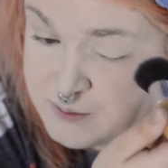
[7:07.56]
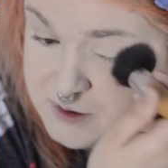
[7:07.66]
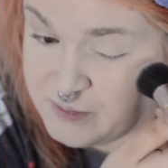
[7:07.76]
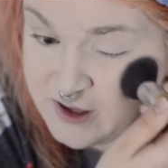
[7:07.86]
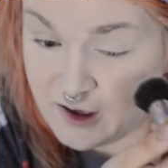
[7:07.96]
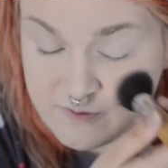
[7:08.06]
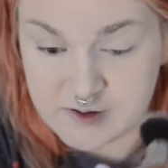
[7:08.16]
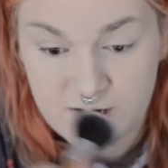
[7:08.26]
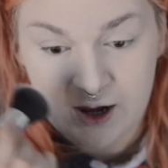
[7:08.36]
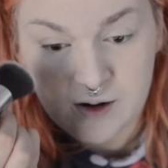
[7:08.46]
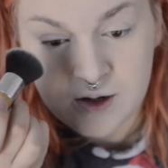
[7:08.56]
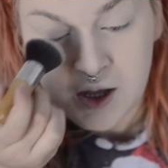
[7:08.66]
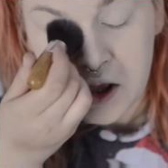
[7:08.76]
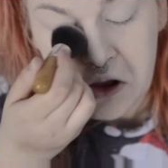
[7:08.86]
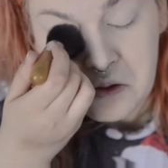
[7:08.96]
maybe be careful now.
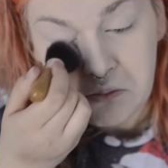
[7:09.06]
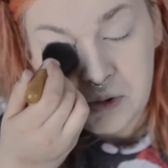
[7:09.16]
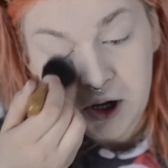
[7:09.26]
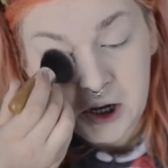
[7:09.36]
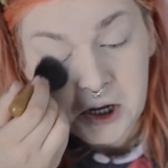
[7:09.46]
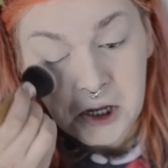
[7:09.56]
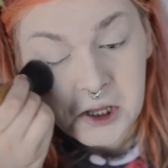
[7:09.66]
But